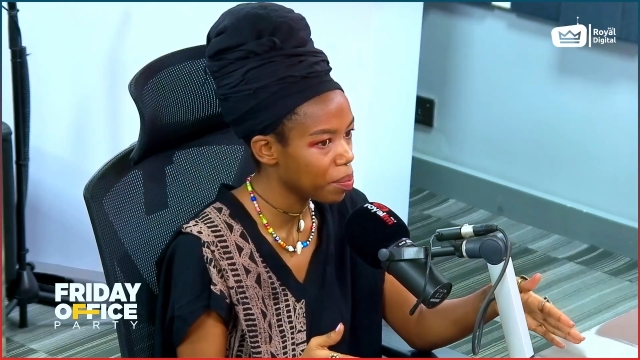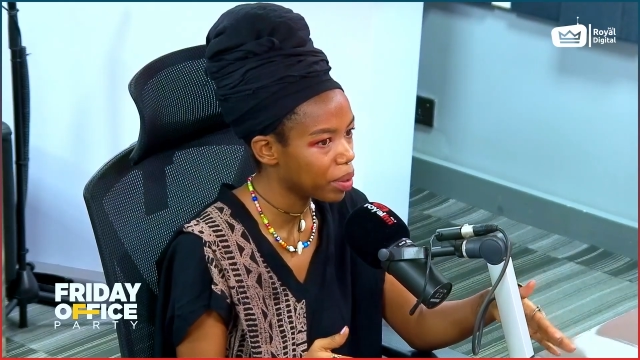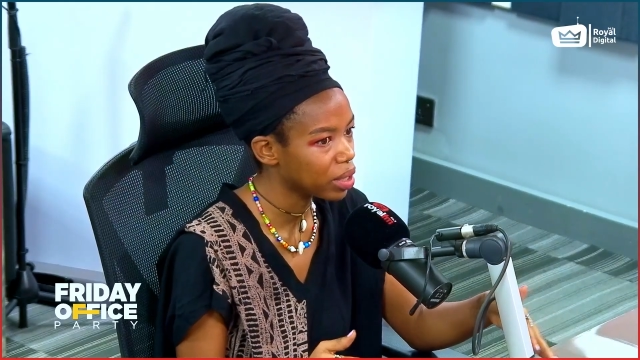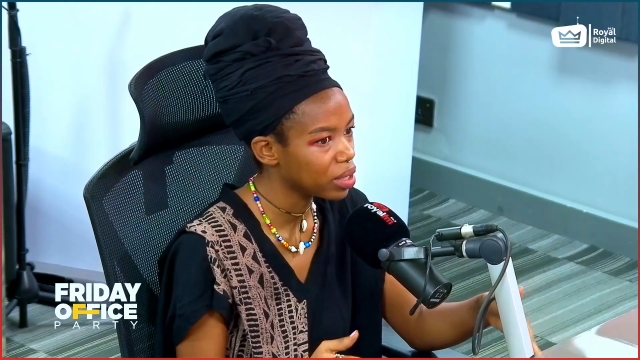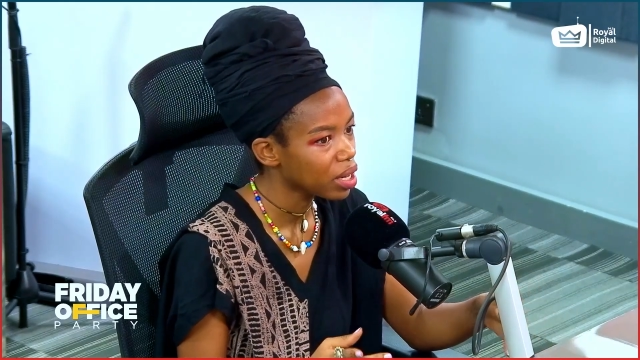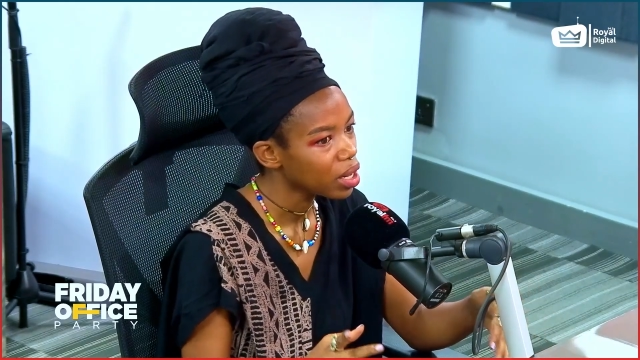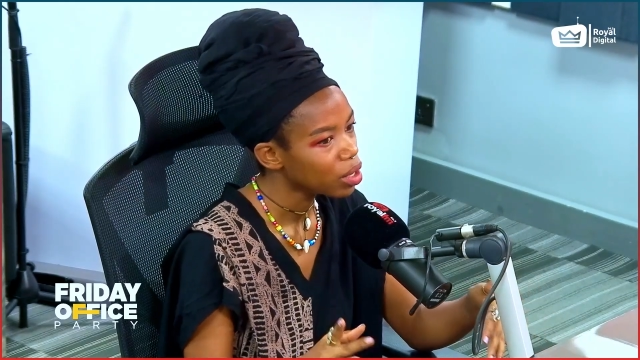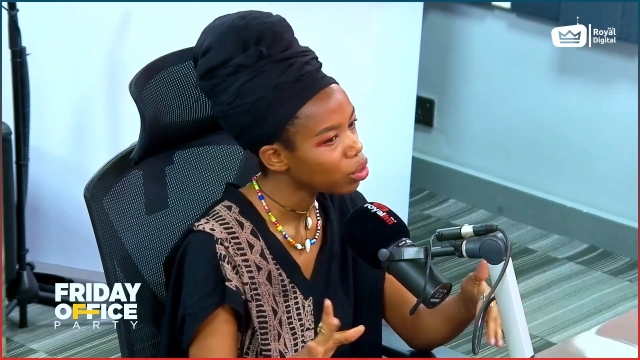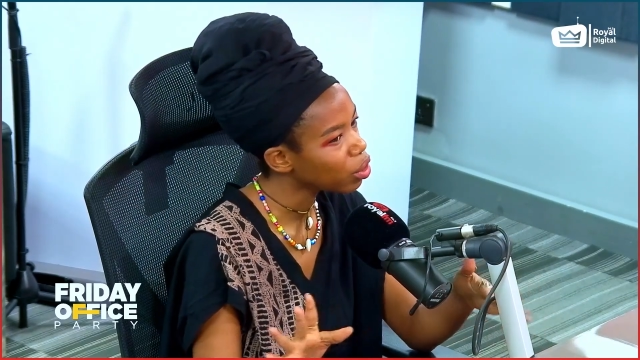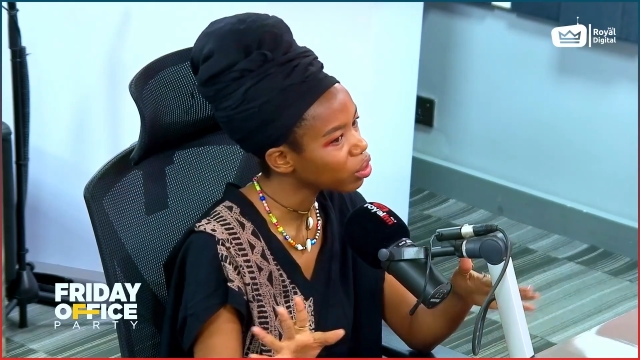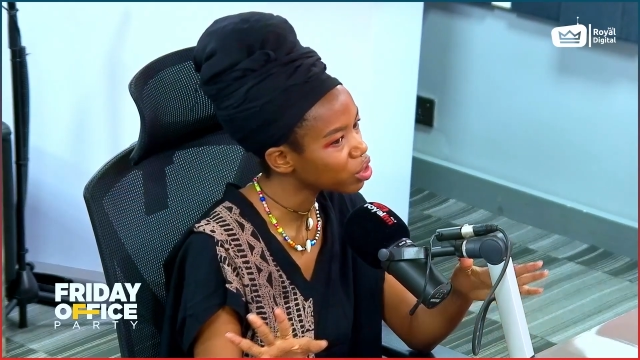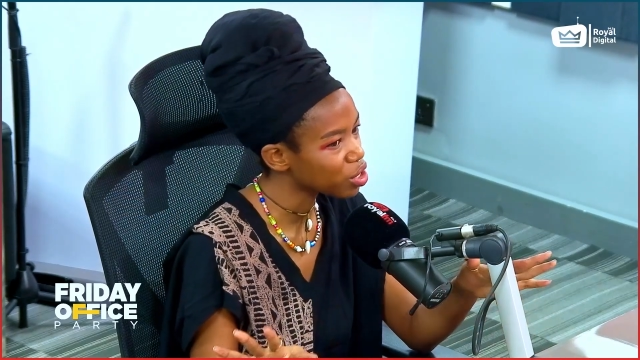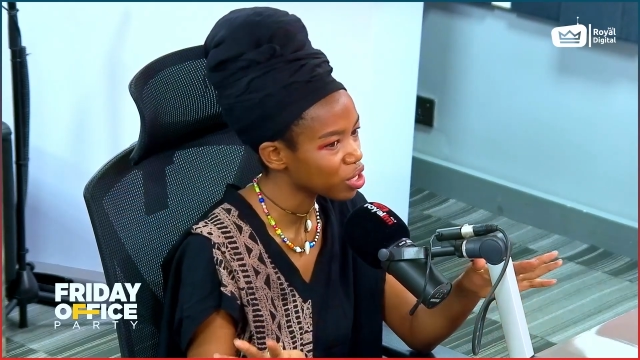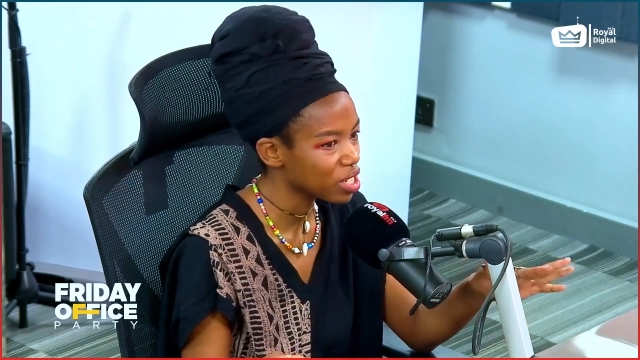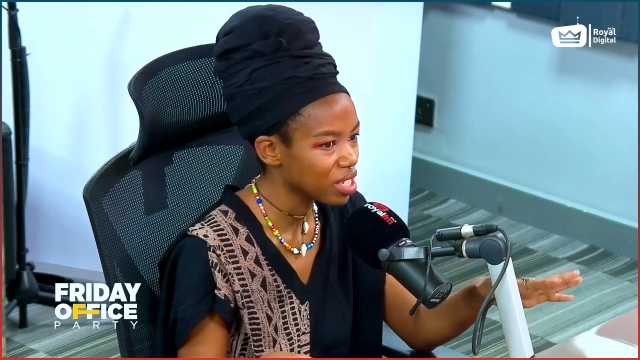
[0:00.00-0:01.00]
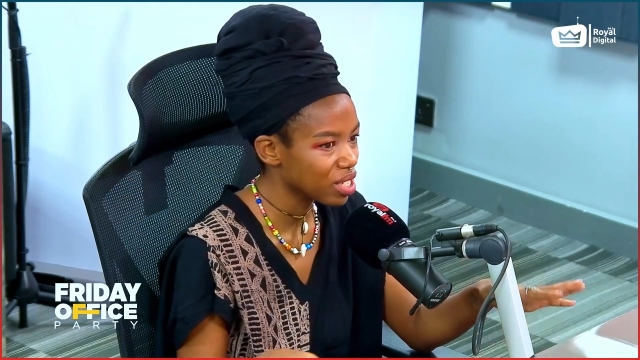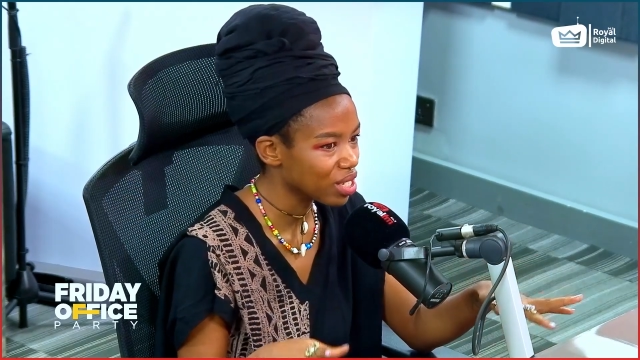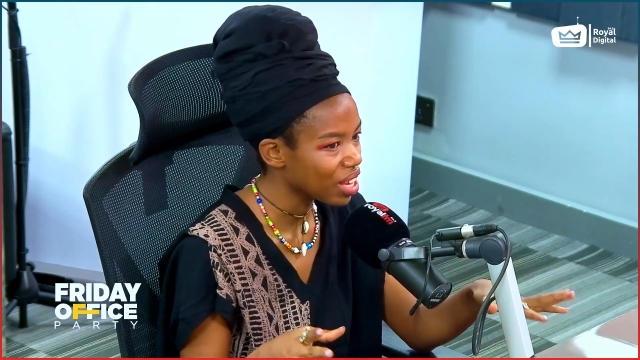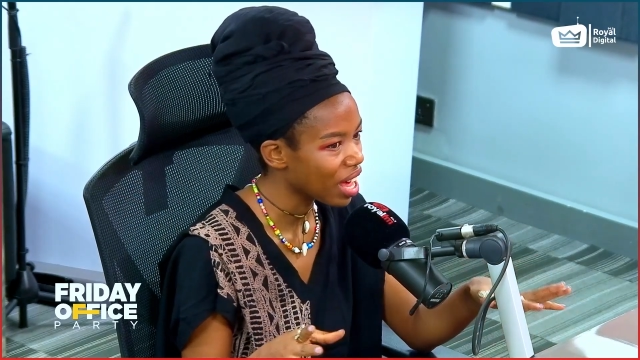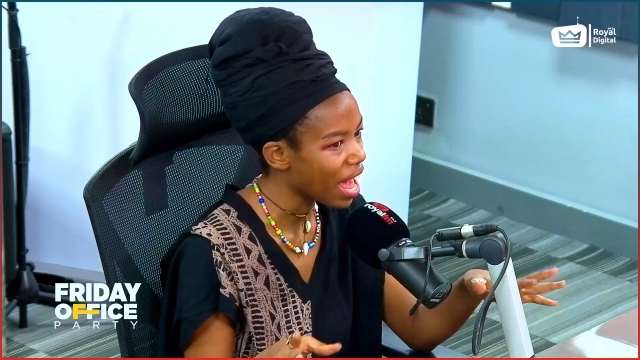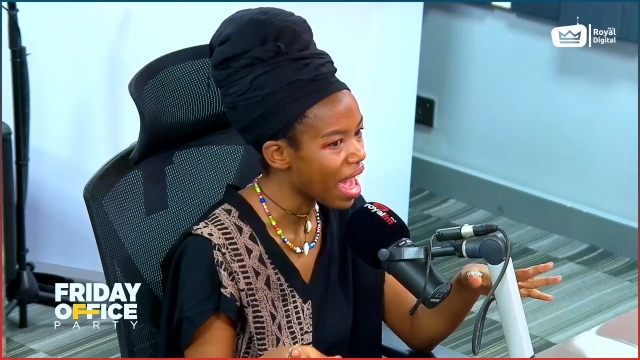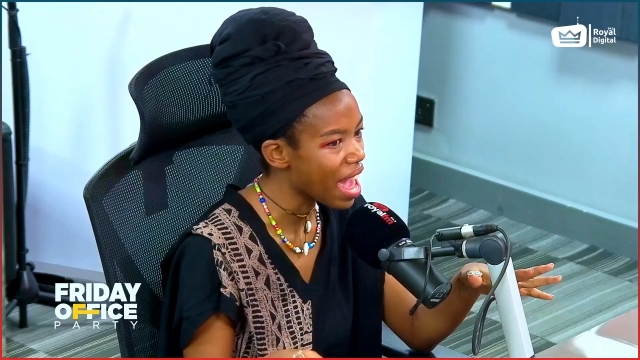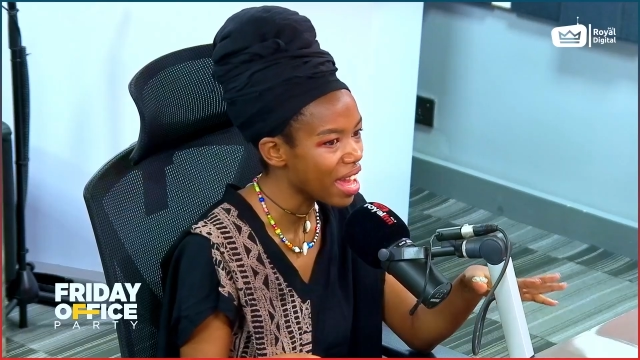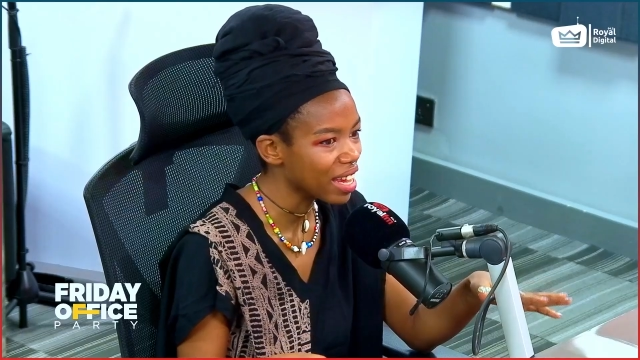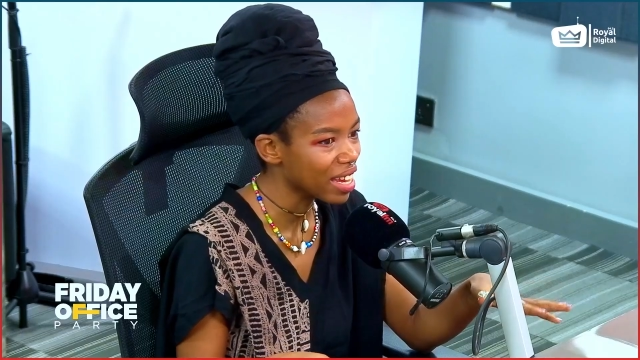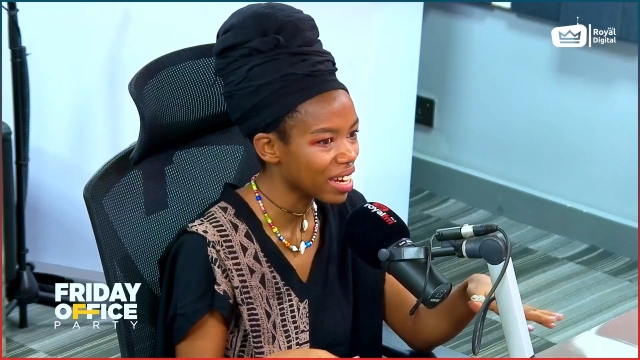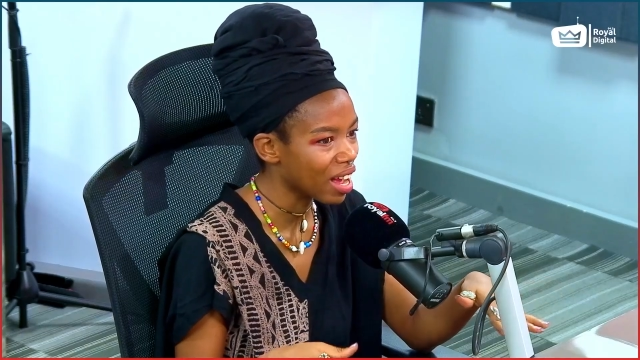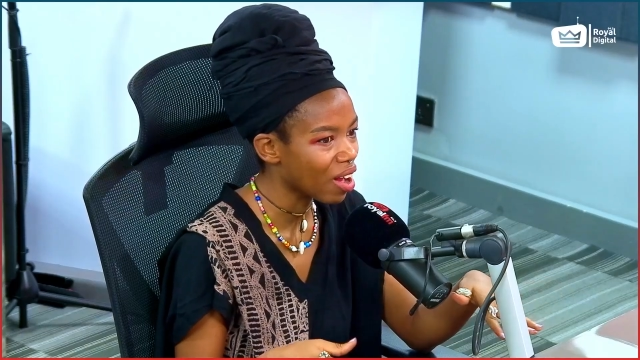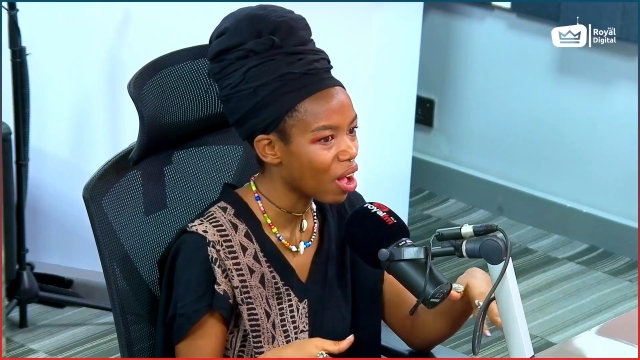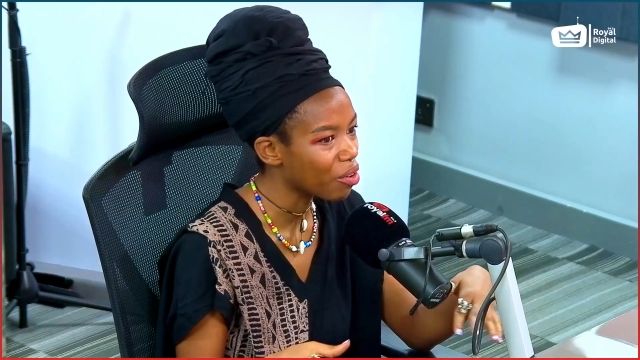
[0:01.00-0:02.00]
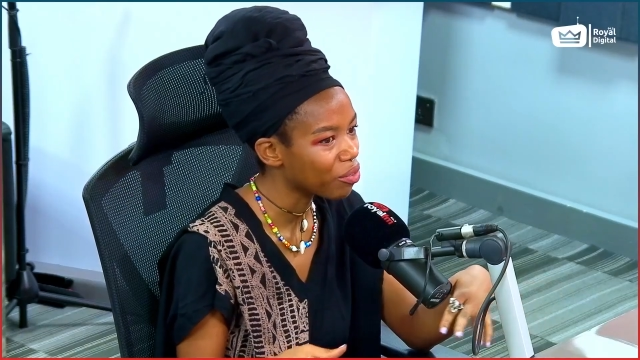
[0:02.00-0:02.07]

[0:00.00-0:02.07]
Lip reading: but not just hanging out.